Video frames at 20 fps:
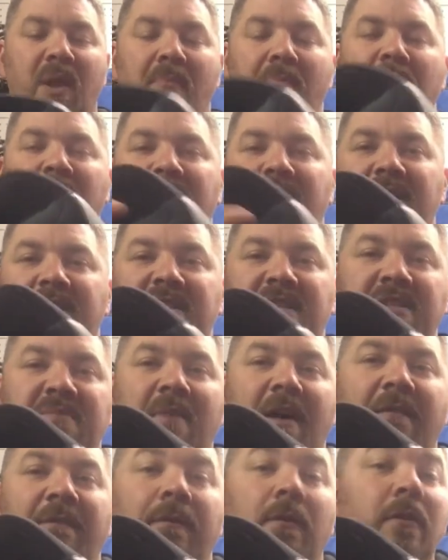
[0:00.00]
But this is
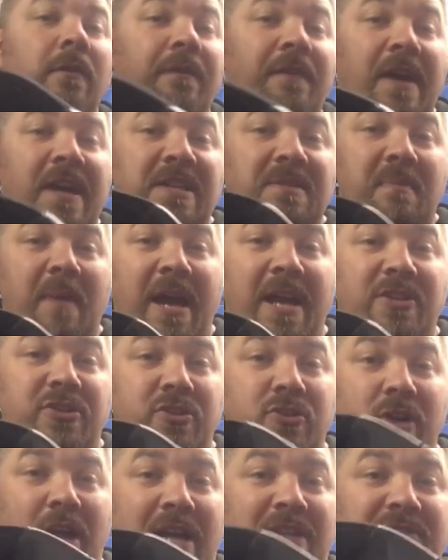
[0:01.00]
my full face
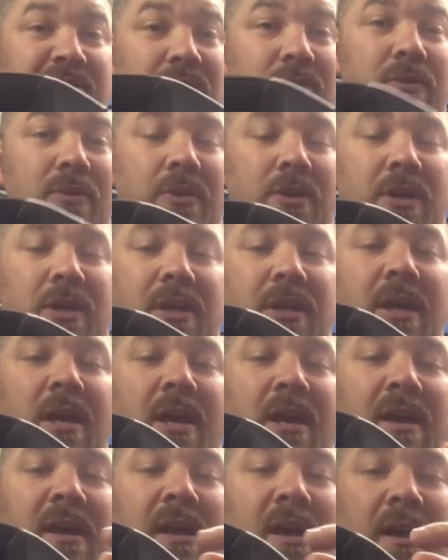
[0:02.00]
mask dry suit hood
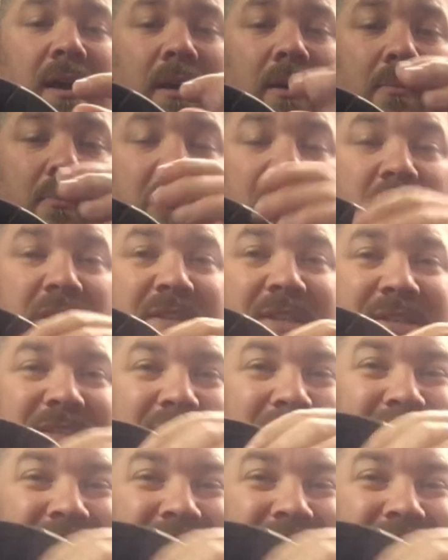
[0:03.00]
because it's